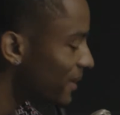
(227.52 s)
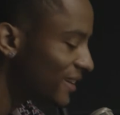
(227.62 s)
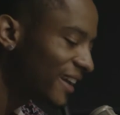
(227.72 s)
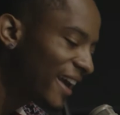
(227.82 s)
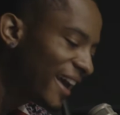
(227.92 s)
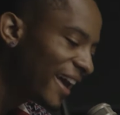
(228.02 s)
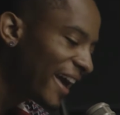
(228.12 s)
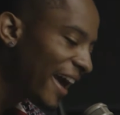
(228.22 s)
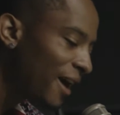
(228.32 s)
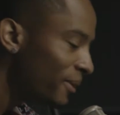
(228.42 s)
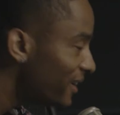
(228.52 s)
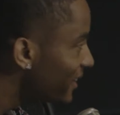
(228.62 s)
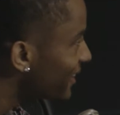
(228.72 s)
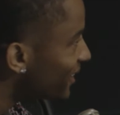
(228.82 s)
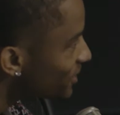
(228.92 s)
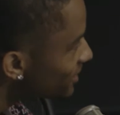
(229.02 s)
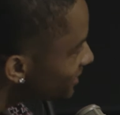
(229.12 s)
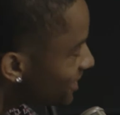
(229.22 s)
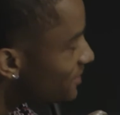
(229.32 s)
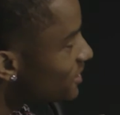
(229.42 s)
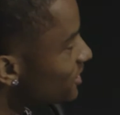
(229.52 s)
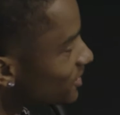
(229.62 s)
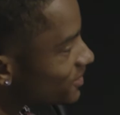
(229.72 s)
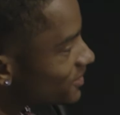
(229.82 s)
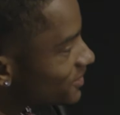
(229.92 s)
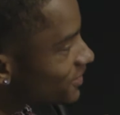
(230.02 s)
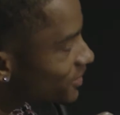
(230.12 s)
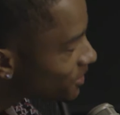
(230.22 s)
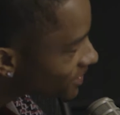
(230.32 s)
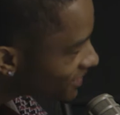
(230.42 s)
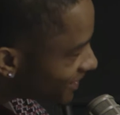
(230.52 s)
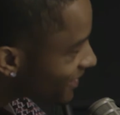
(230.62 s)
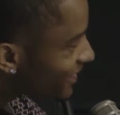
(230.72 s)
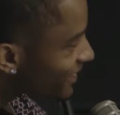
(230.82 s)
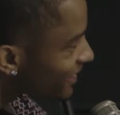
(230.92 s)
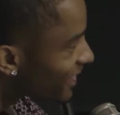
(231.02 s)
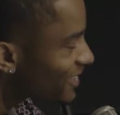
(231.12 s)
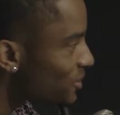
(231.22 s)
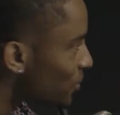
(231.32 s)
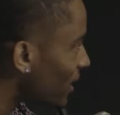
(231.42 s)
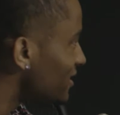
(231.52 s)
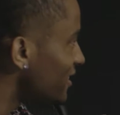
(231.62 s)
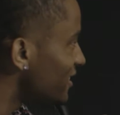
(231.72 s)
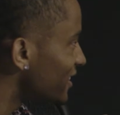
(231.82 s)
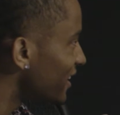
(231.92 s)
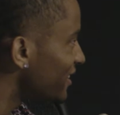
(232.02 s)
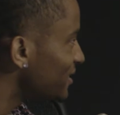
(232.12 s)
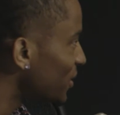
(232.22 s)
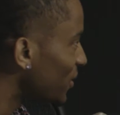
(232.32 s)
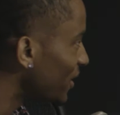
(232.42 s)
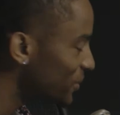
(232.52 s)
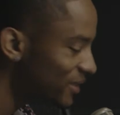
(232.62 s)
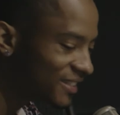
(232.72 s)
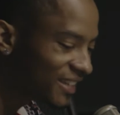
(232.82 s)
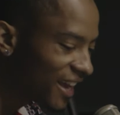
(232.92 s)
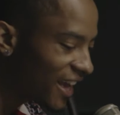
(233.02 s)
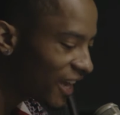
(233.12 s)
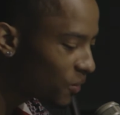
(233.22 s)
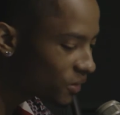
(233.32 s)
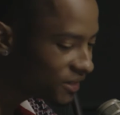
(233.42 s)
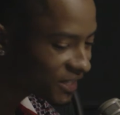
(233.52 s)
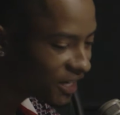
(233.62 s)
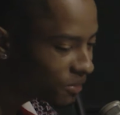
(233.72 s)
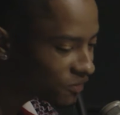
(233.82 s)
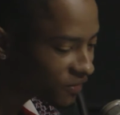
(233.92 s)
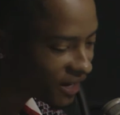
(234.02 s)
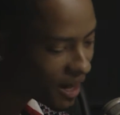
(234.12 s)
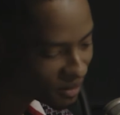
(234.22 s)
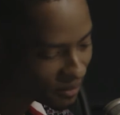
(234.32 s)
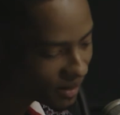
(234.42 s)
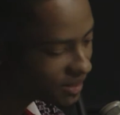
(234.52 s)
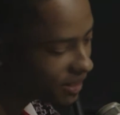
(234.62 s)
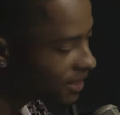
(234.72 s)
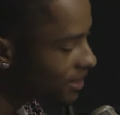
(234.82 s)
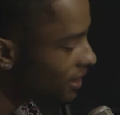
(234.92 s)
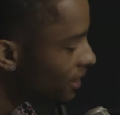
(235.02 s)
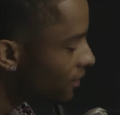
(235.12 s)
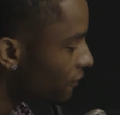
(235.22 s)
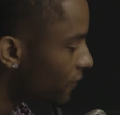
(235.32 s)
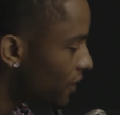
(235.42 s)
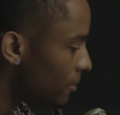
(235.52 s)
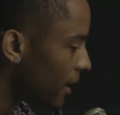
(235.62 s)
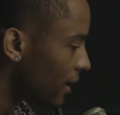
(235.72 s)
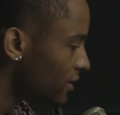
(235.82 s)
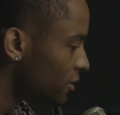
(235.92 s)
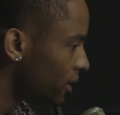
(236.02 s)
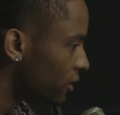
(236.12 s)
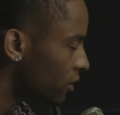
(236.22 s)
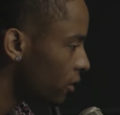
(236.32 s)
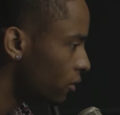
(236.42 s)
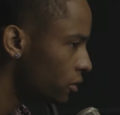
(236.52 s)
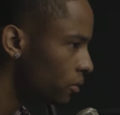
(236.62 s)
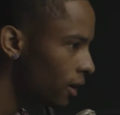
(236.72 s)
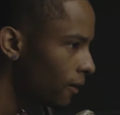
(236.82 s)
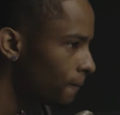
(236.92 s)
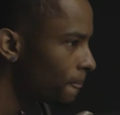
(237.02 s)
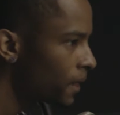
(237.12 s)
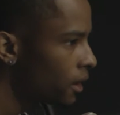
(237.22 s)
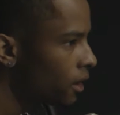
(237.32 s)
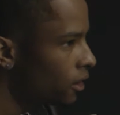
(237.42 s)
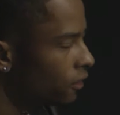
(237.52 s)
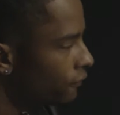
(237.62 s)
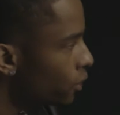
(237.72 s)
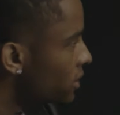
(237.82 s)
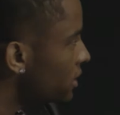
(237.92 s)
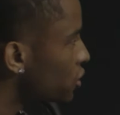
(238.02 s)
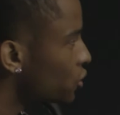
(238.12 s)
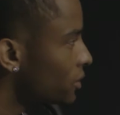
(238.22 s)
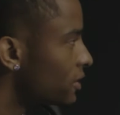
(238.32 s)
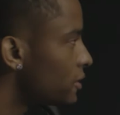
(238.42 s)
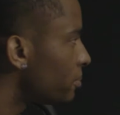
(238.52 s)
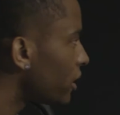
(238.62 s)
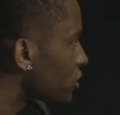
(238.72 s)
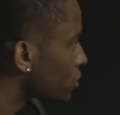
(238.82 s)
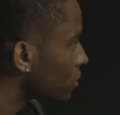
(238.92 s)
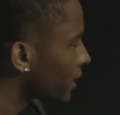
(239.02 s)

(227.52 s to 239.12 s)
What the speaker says: I'm like, I'm here on this TV show for you to sit here and just watch this shit. So it was phenomenal, man. And to get the feedback, just like, yo, your voice is extremely special.